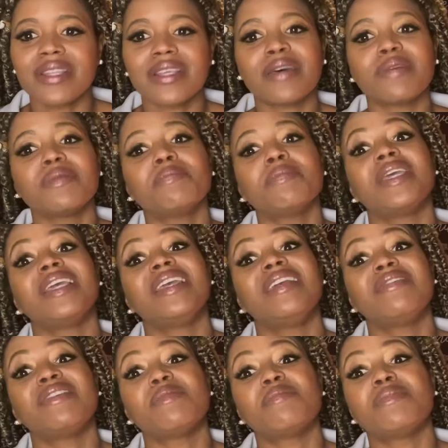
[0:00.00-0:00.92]
that would be
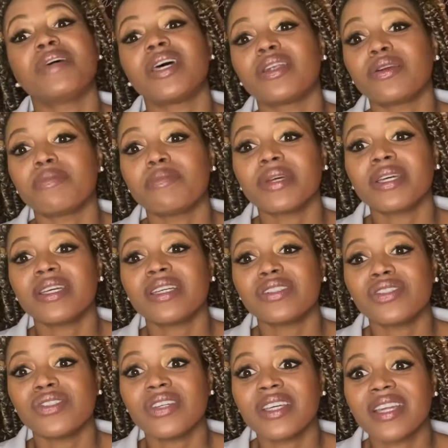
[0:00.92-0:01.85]
even better
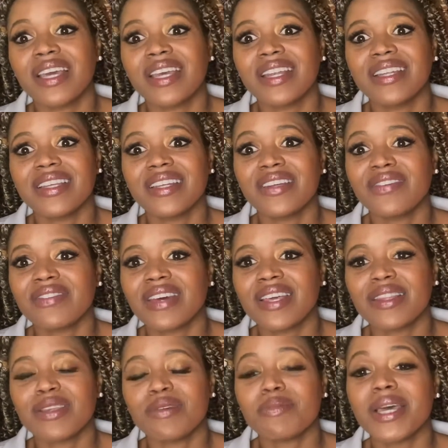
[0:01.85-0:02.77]
because you can
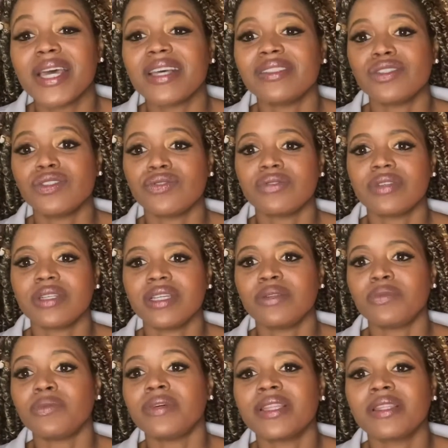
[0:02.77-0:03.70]
identify them as you read
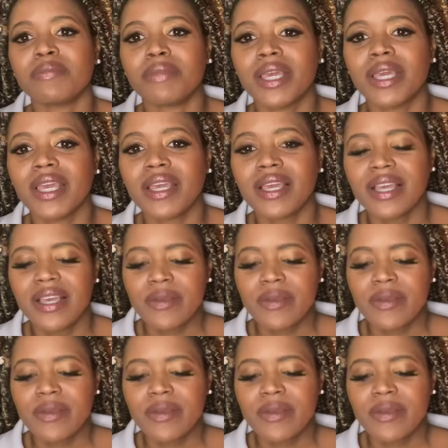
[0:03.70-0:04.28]
with me.